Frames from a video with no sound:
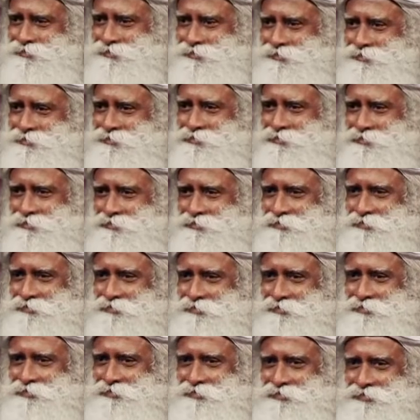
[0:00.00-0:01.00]

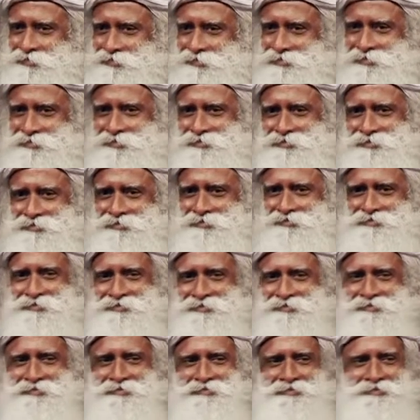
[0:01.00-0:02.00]

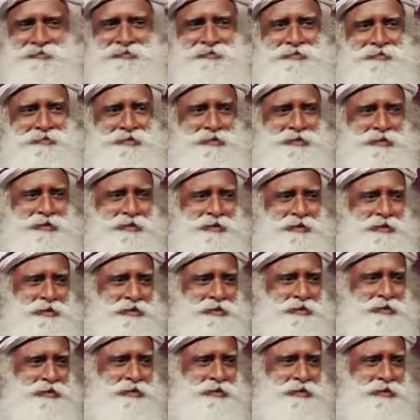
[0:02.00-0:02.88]
[no speech]